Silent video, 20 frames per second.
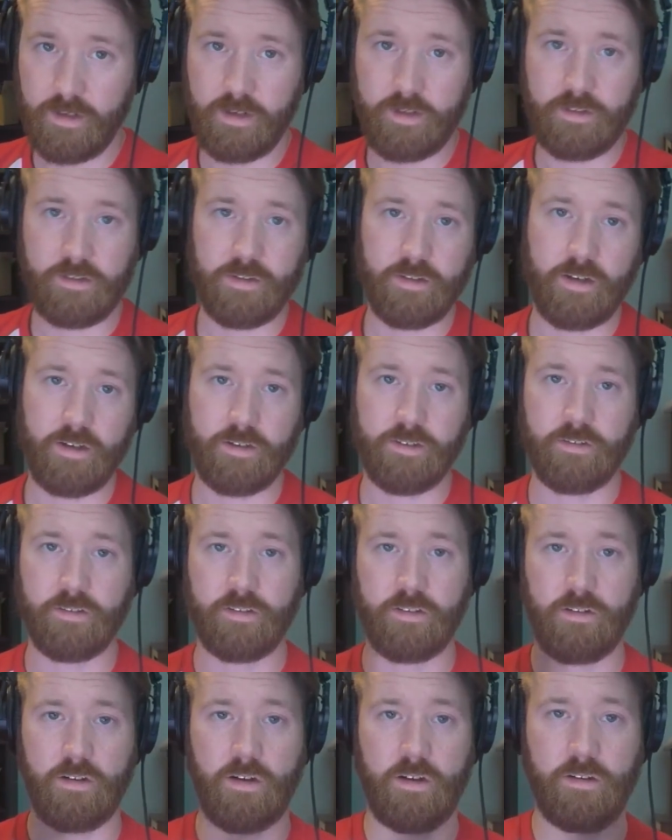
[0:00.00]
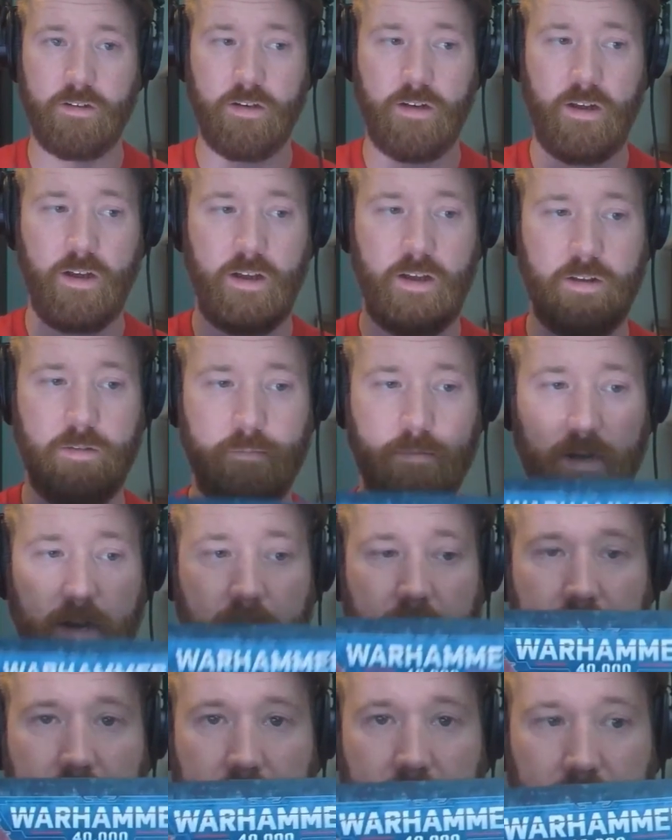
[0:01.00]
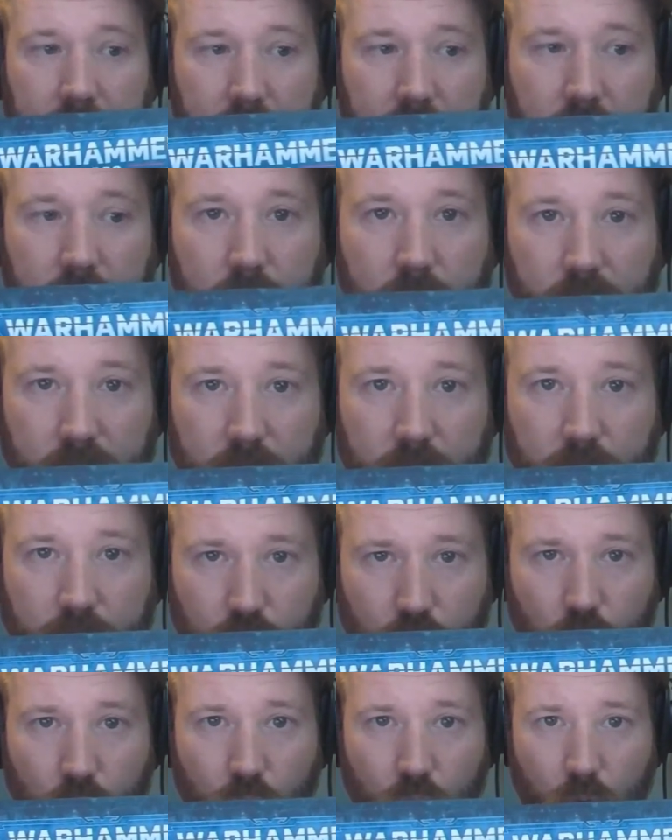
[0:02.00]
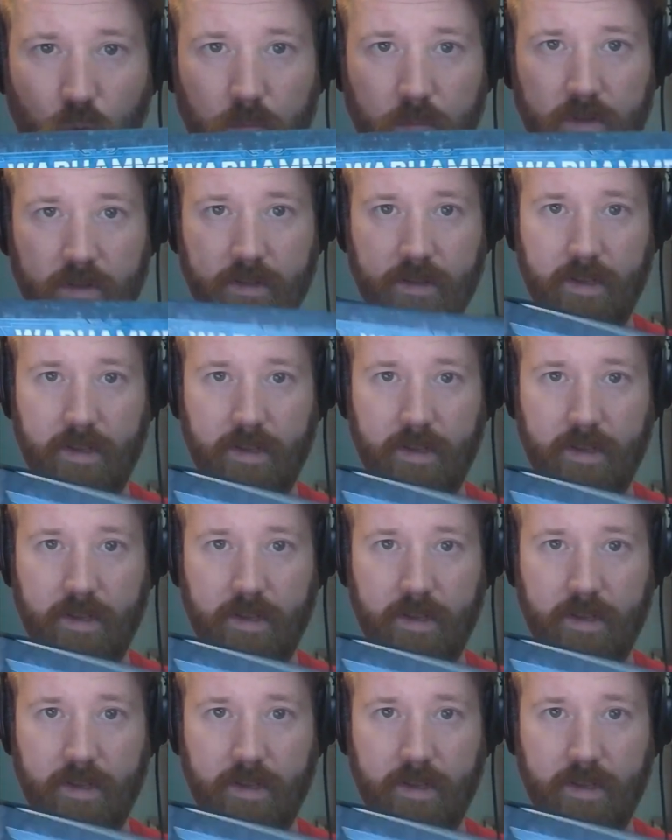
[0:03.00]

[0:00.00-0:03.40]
and you can actually go out and buy the real rulebook,